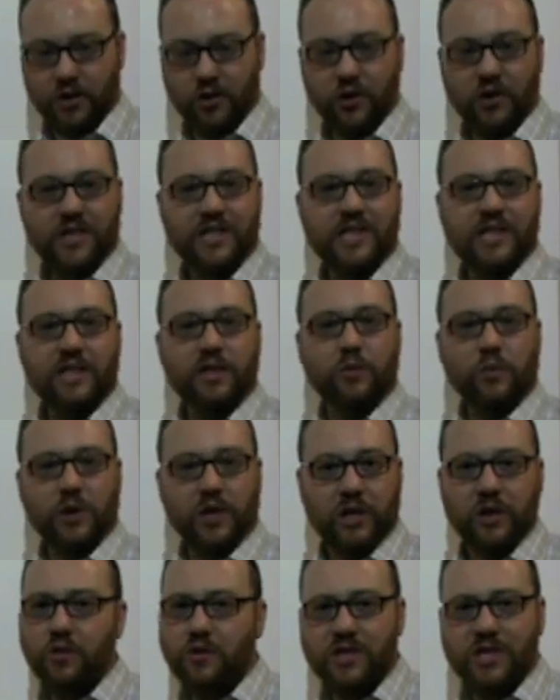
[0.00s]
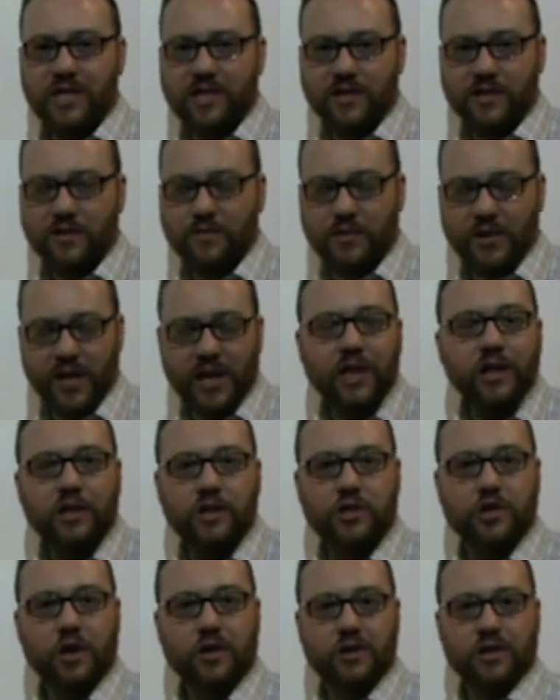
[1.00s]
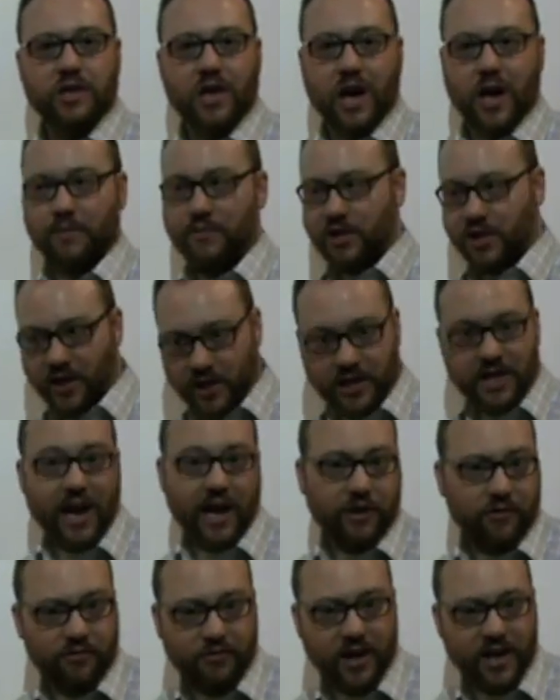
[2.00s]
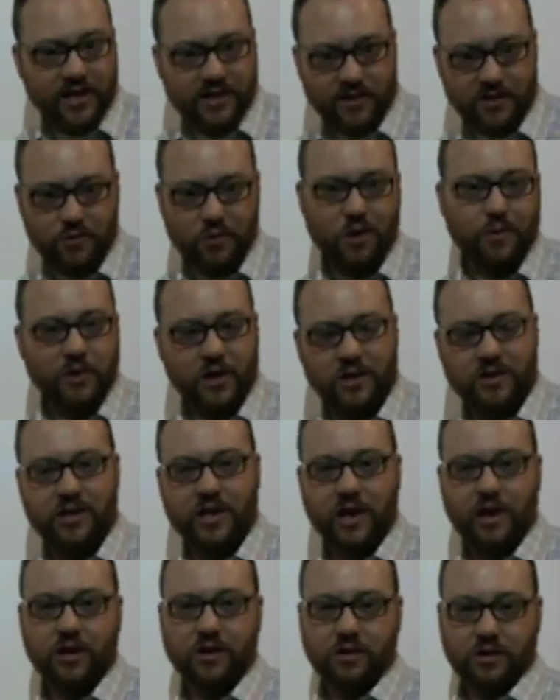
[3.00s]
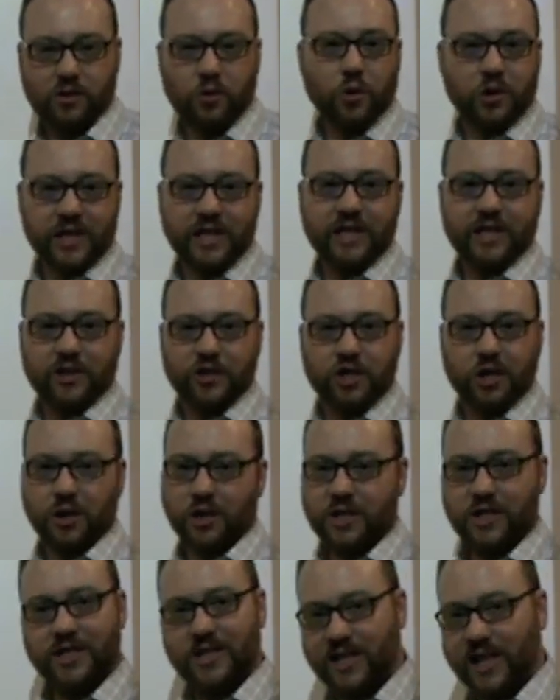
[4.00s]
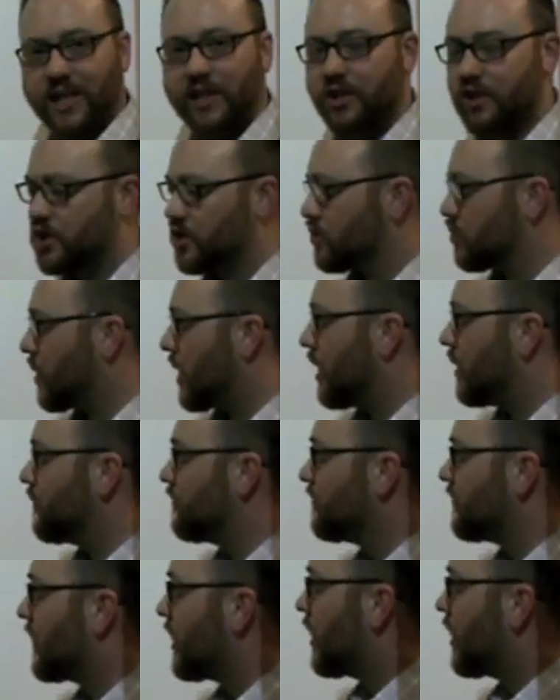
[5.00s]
You can see that we use these in English all the time to connect phrases as well, because they are coordinating conjunctions in English as well.